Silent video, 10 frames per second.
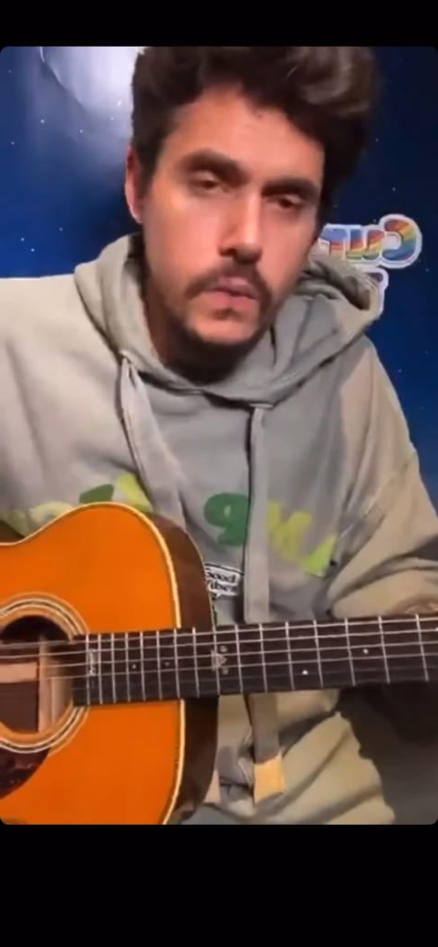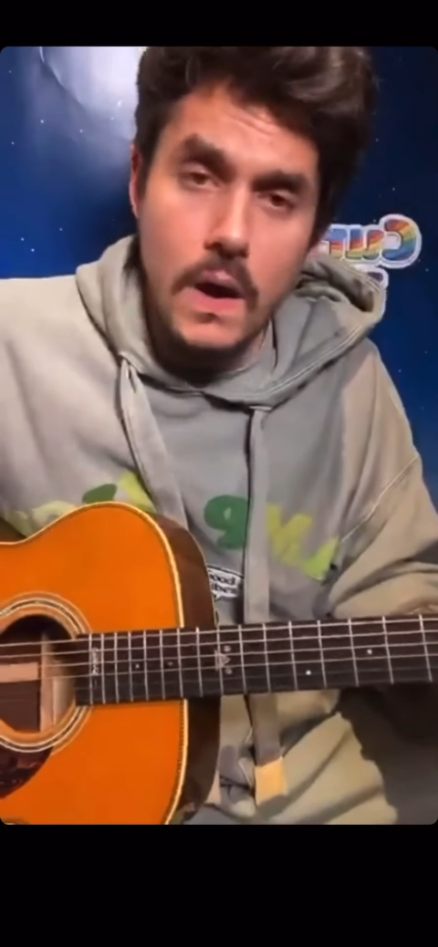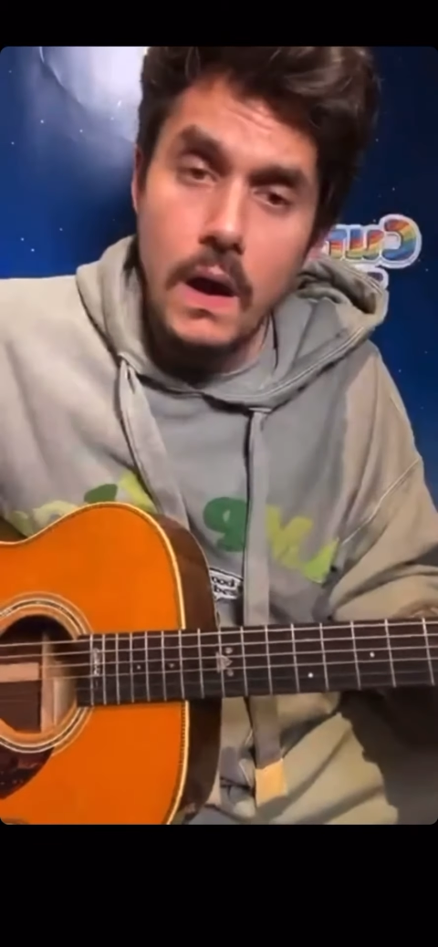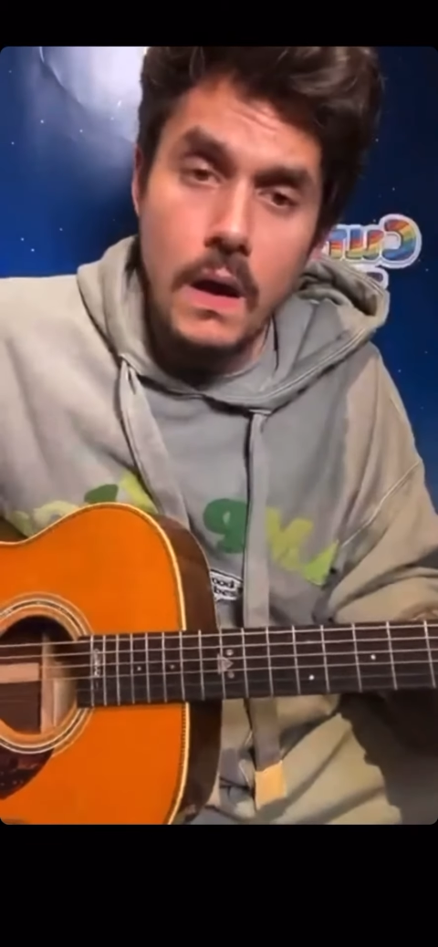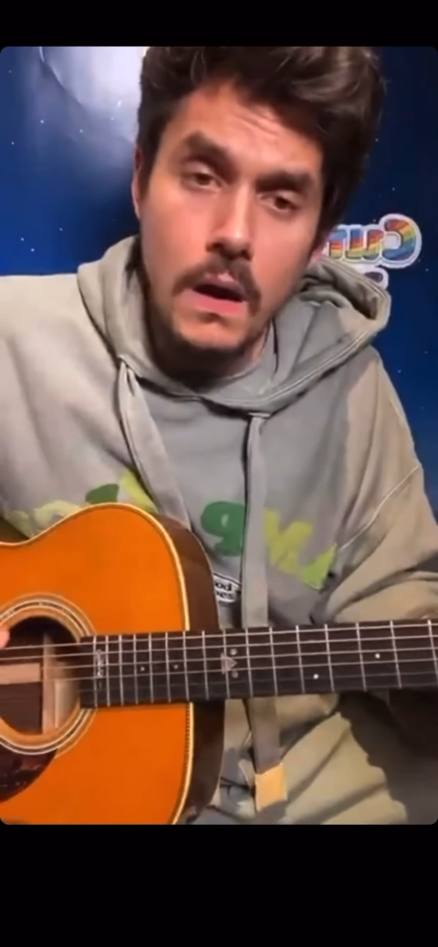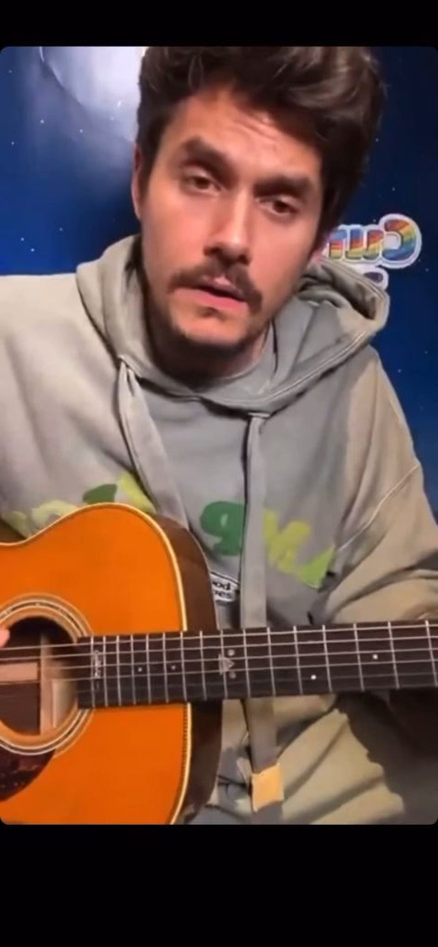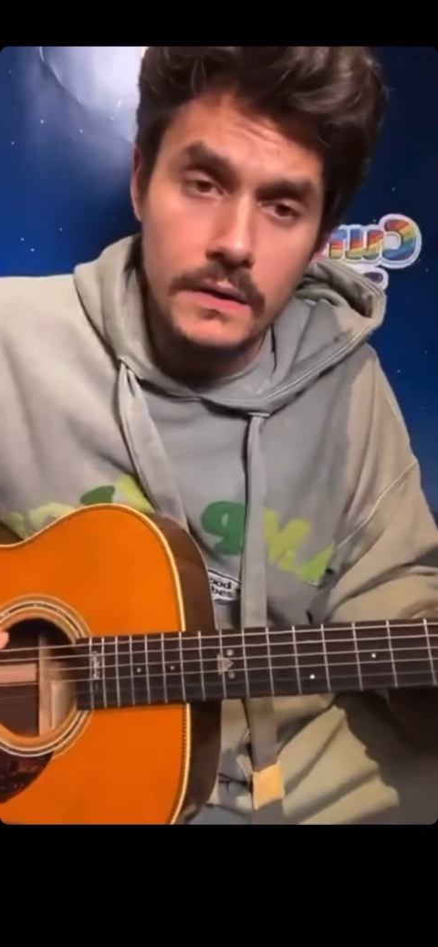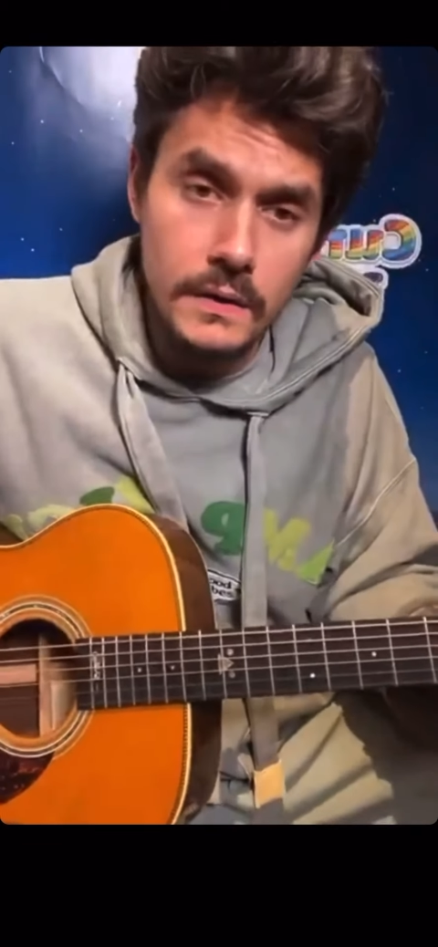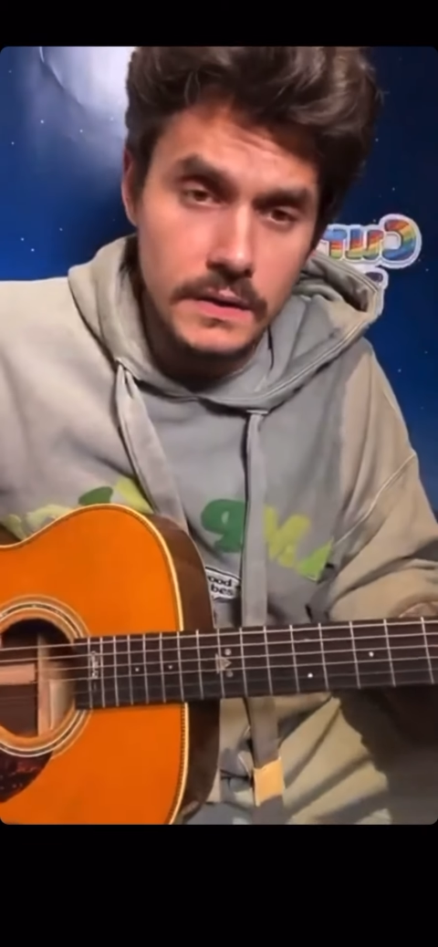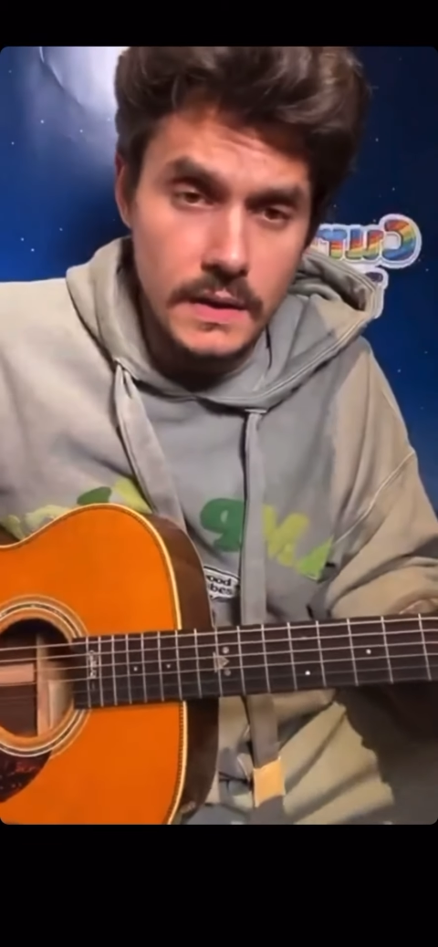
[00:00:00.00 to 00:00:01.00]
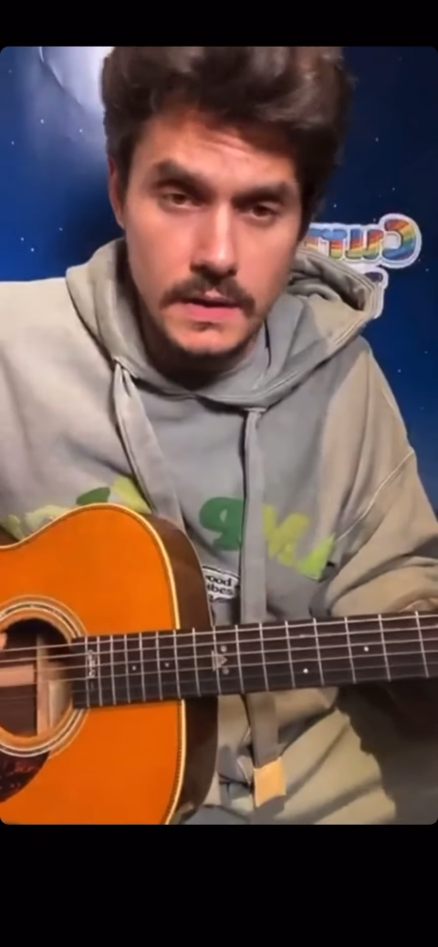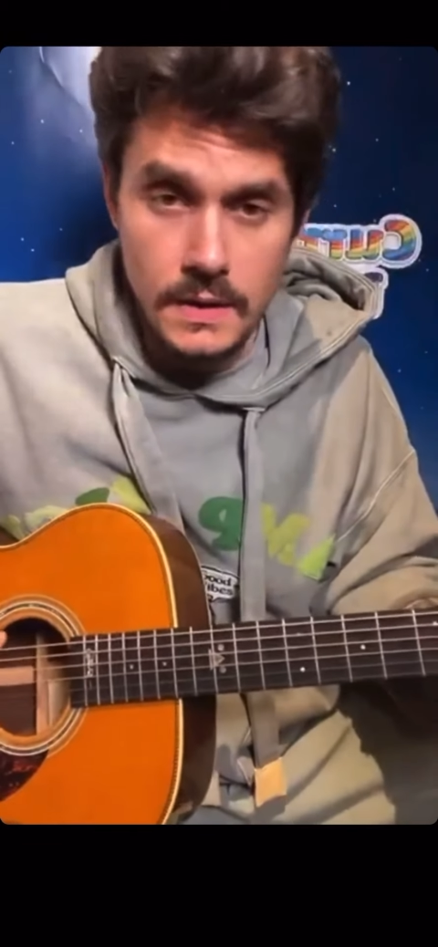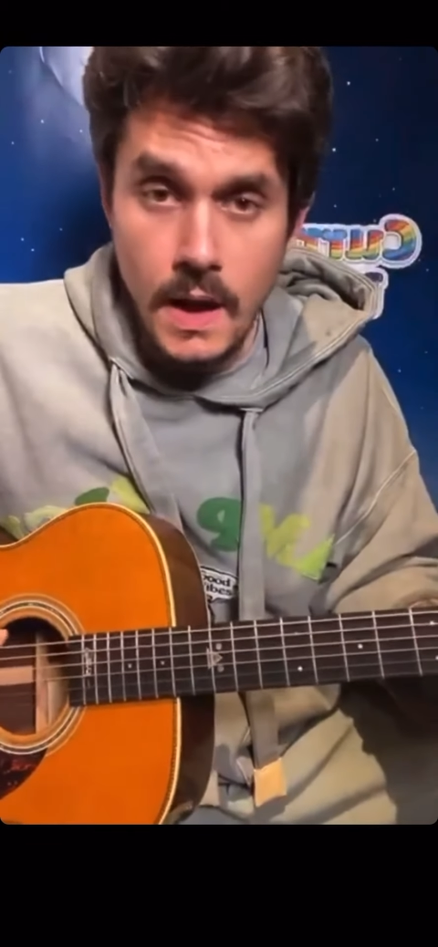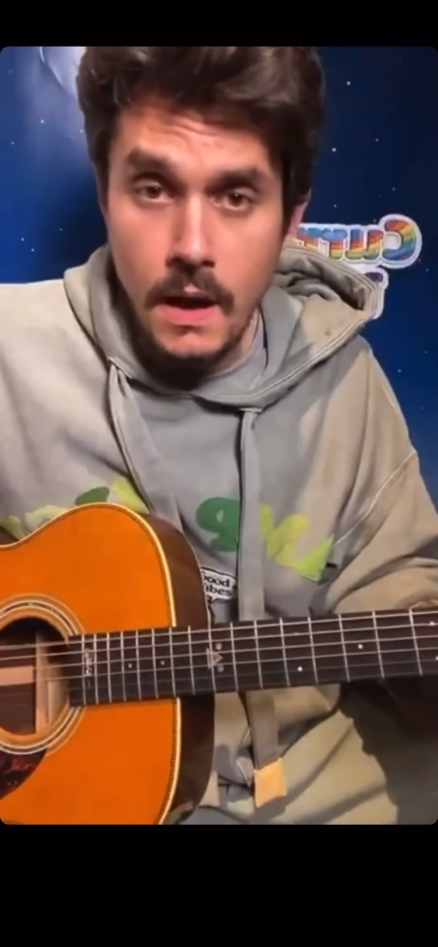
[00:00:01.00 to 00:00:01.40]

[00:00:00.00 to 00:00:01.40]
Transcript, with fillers: Wanna get